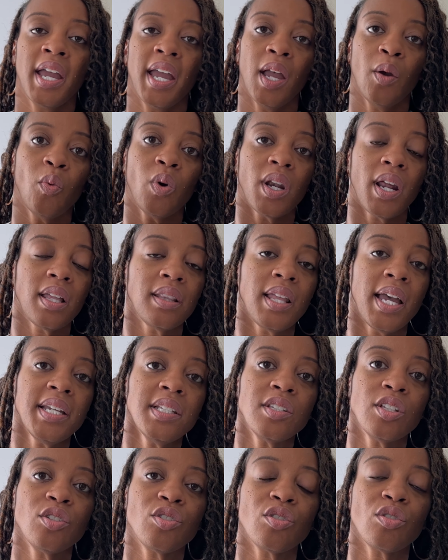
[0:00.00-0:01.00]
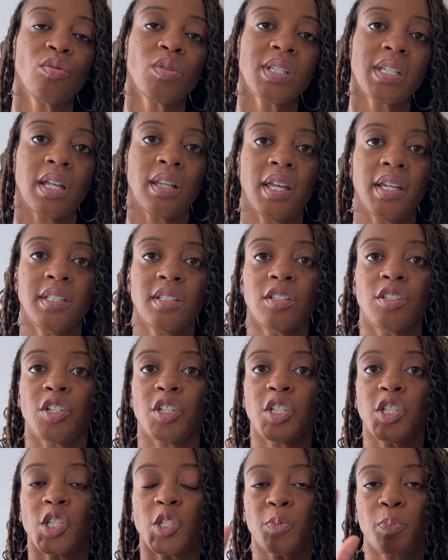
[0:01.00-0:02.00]
and what I like to do is I like to
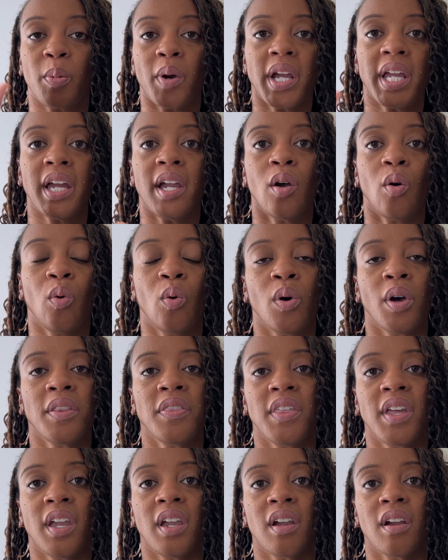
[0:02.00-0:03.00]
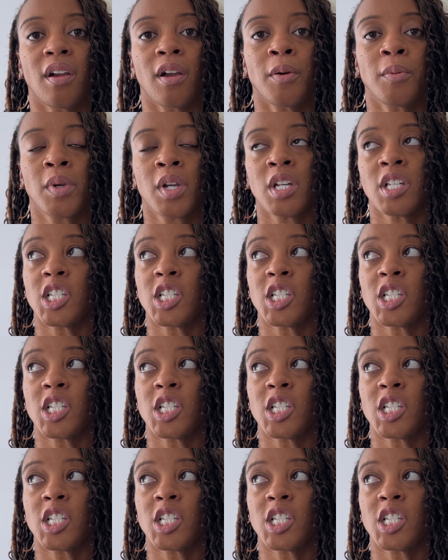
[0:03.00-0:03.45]
just spray it on there,